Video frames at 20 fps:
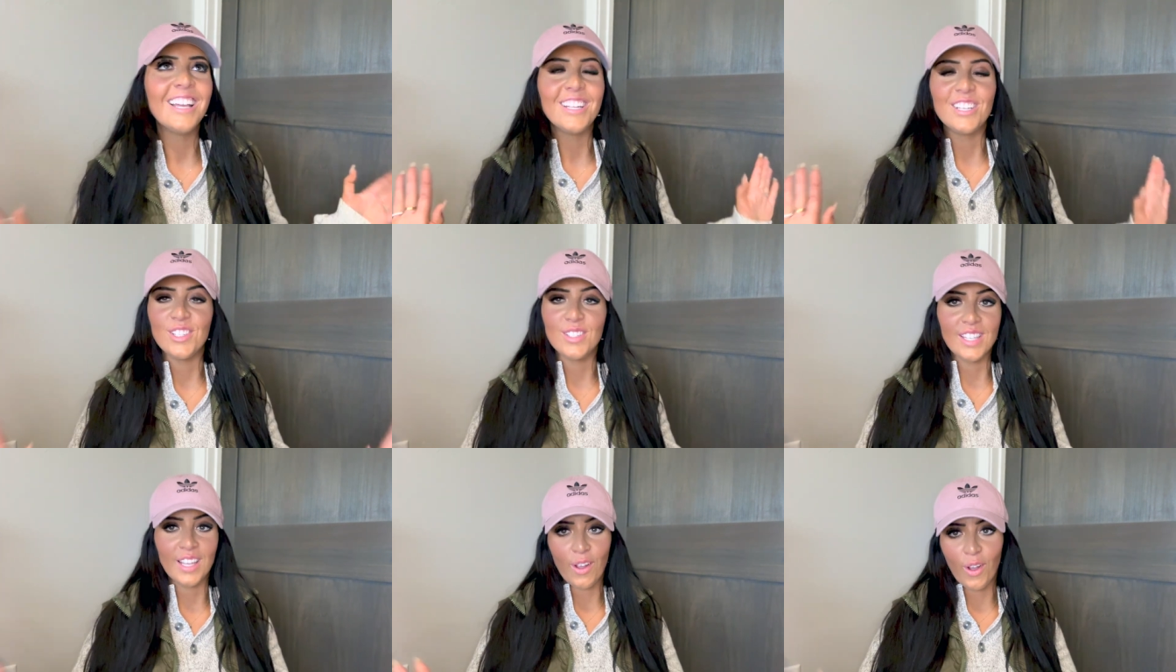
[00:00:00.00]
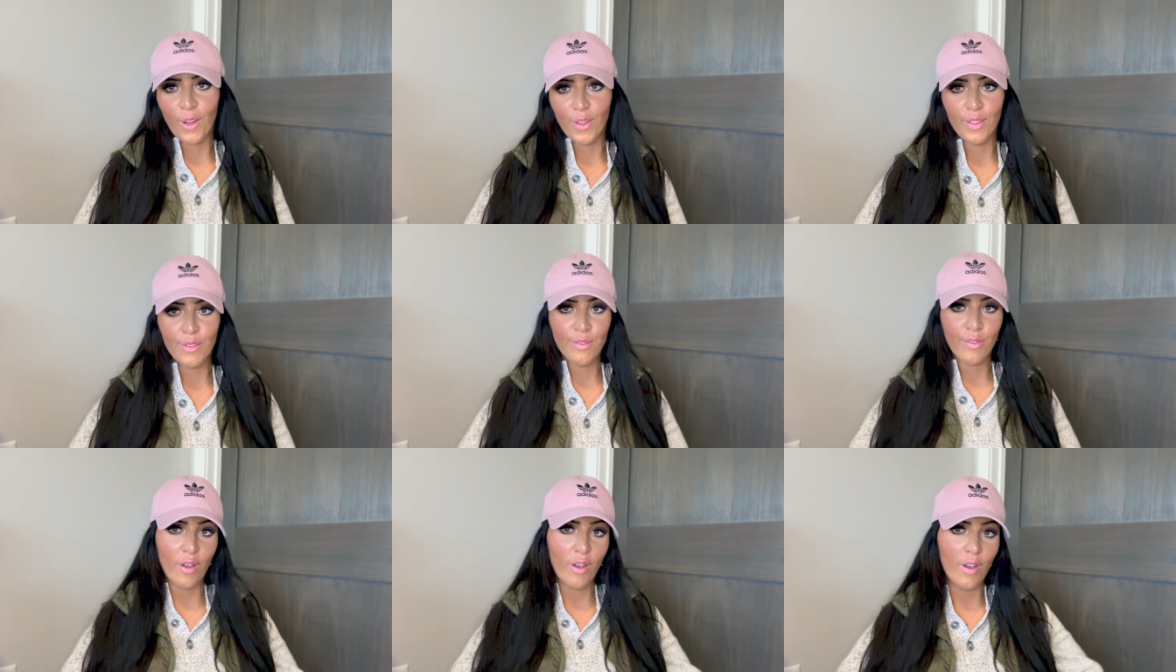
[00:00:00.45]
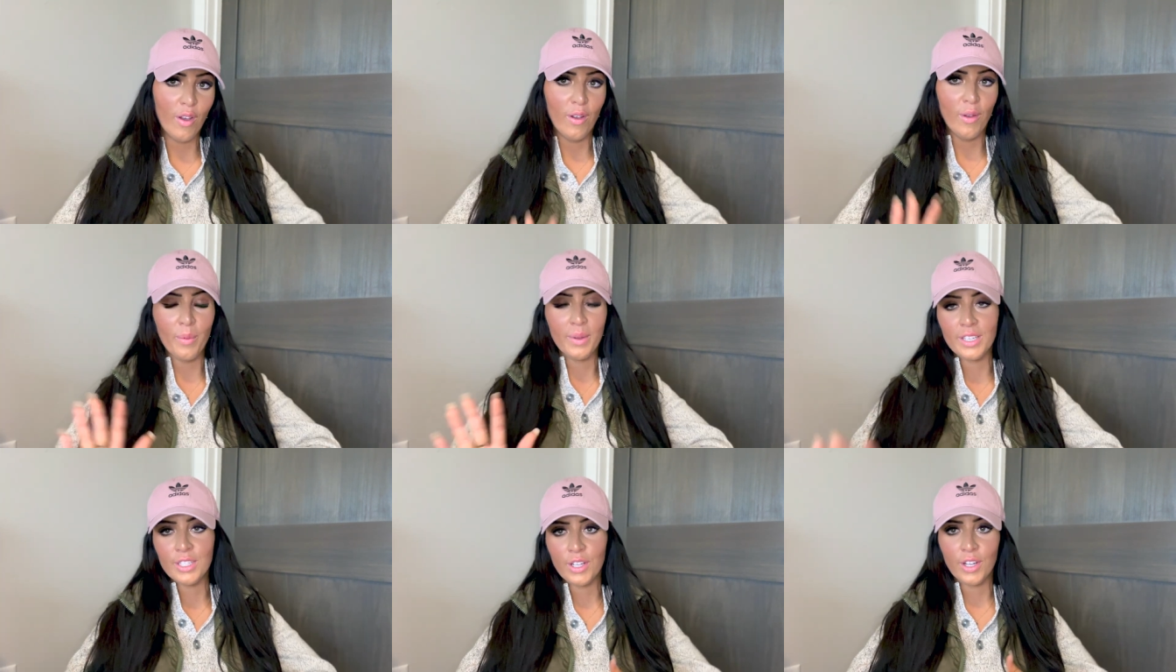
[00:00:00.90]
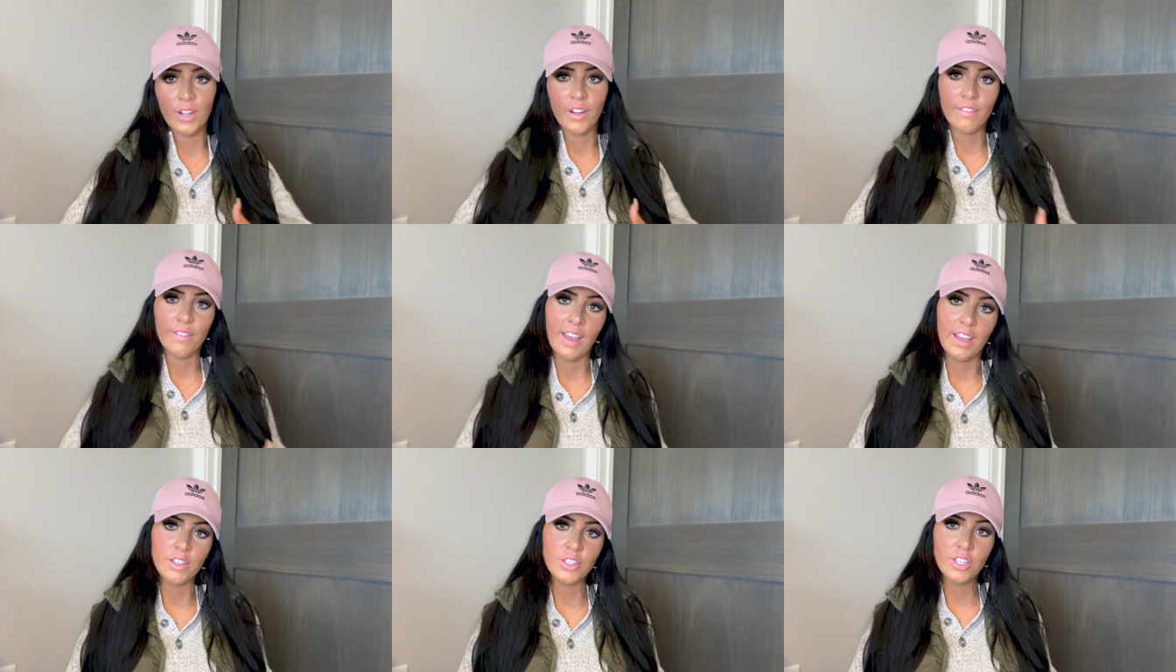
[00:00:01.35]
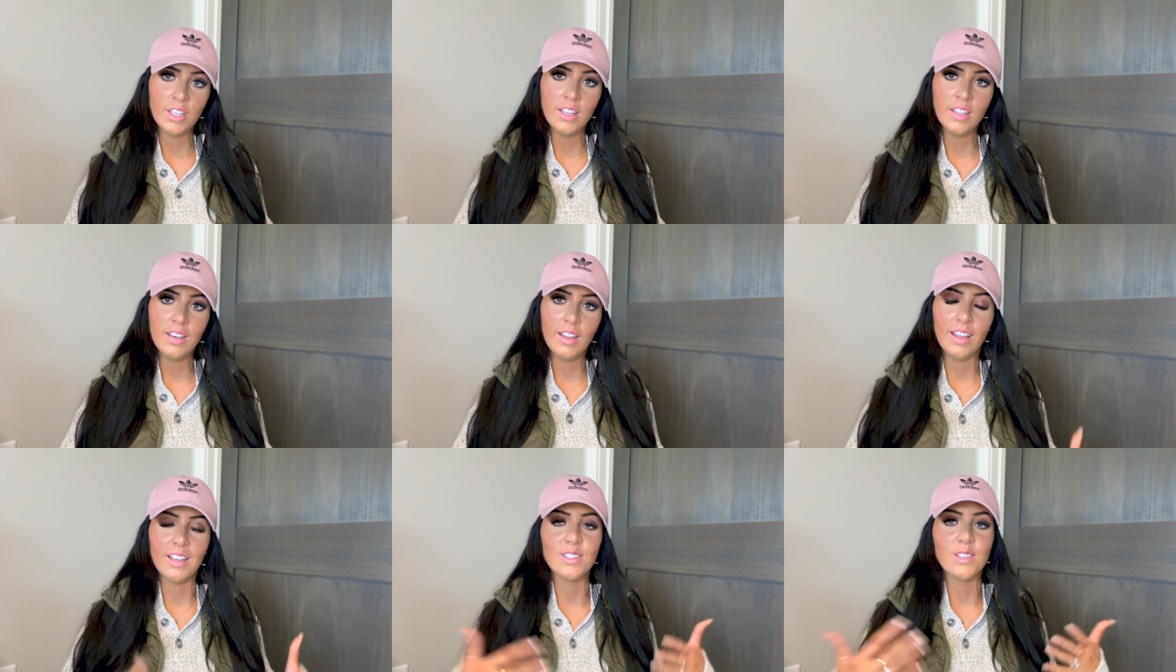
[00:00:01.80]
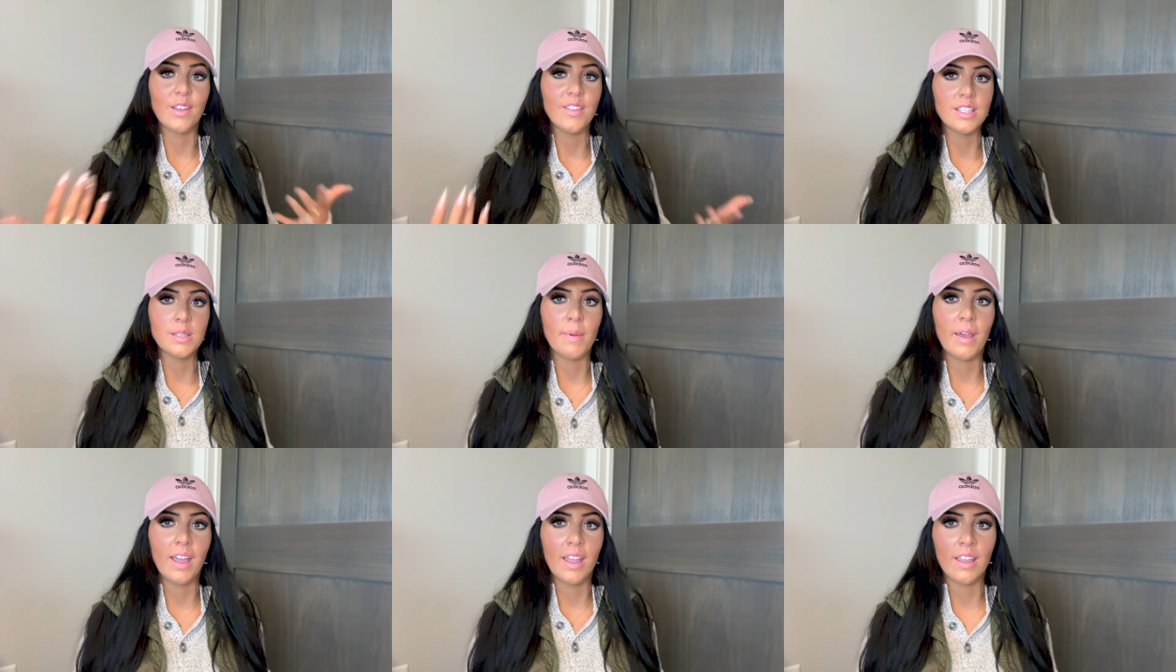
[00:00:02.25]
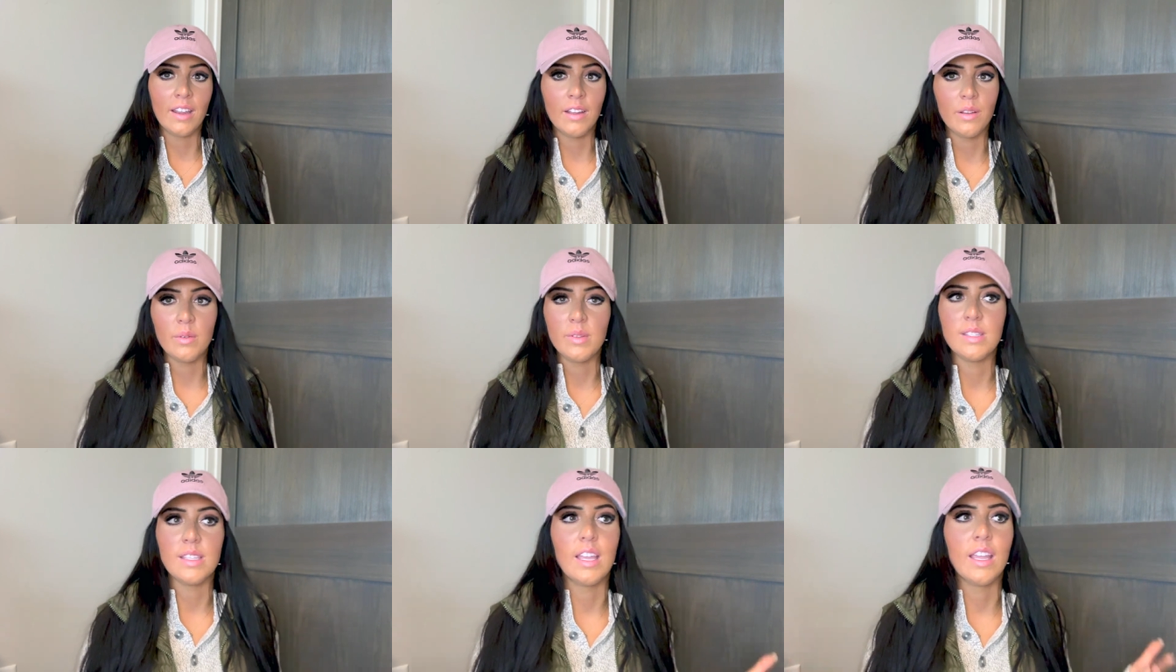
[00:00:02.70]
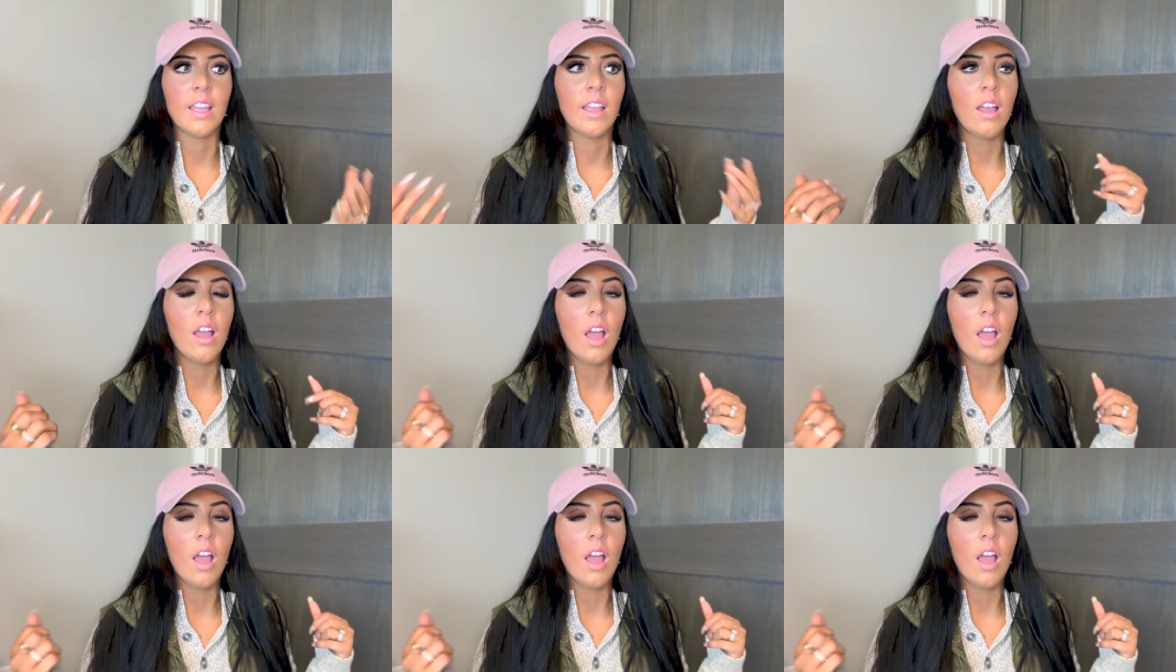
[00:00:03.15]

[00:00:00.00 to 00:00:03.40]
just like all the fall winter fashion. I saw this bag and I was like,